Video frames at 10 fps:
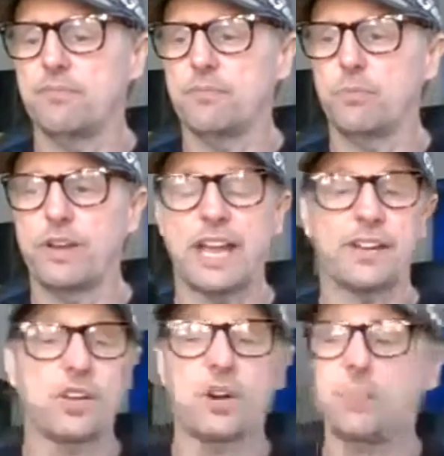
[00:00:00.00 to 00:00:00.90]
We had
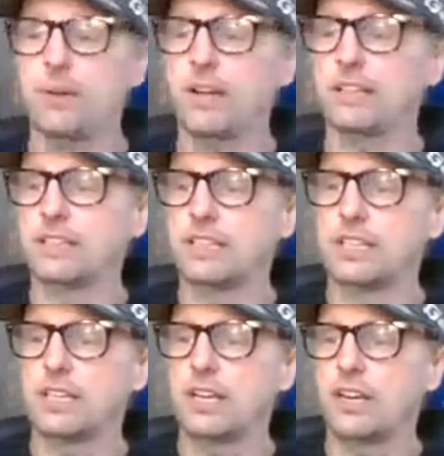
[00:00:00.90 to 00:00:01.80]
a copper
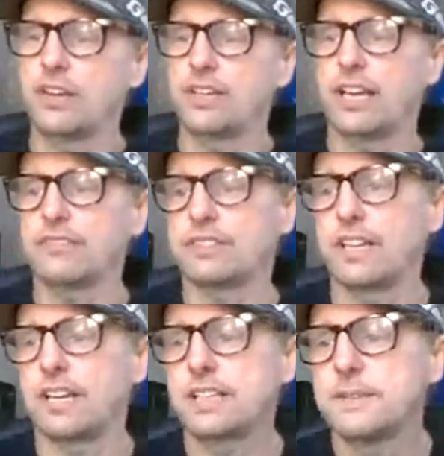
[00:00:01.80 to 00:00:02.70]
the other
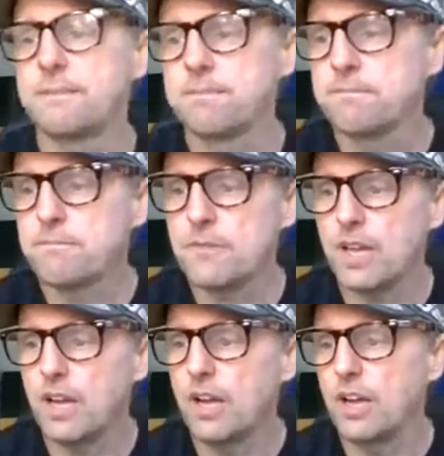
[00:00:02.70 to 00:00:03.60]
day
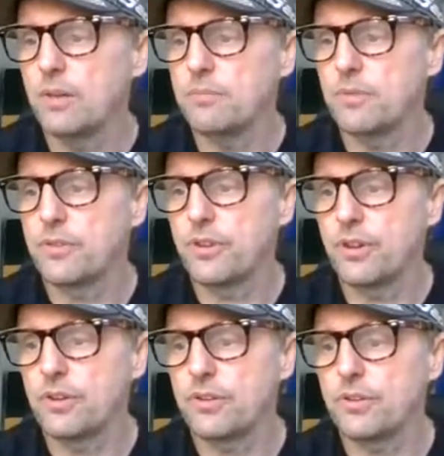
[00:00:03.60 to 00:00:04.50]

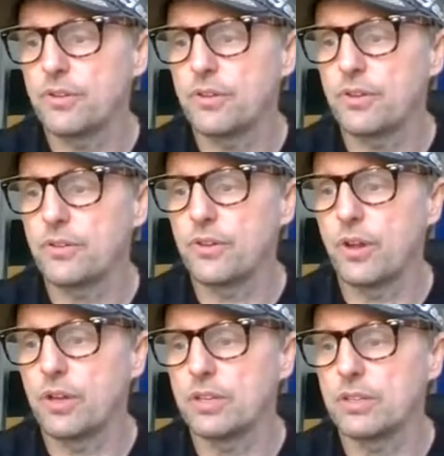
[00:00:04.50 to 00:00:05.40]

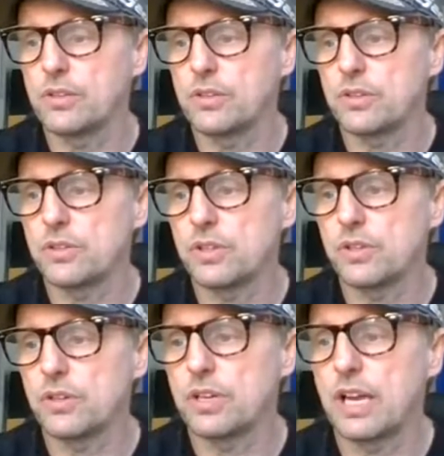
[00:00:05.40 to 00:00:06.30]
that
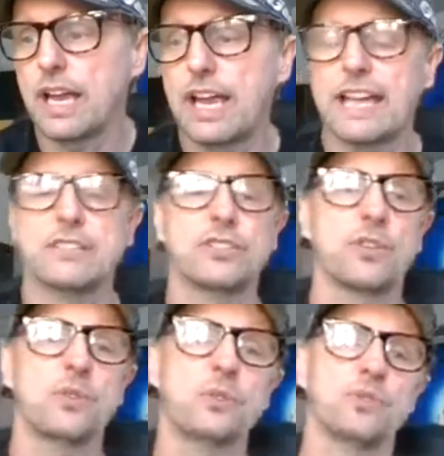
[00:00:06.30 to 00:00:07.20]
had
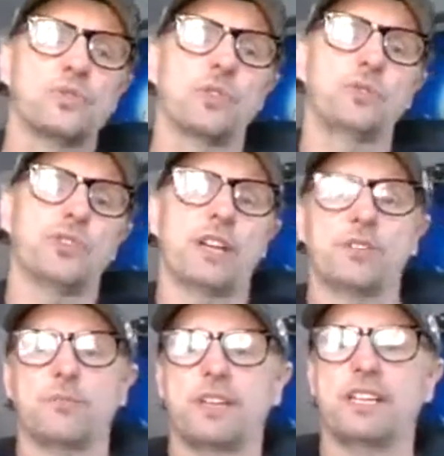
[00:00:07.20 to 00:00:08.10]
two
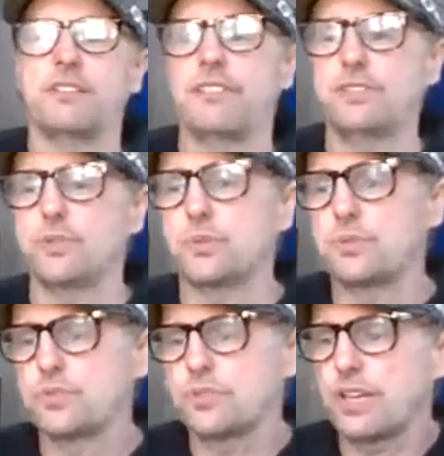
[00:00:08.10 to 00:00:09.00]
gentlemen
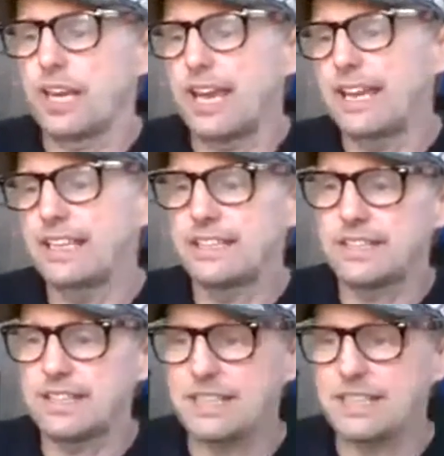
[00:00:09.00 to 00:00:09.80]
individuals, and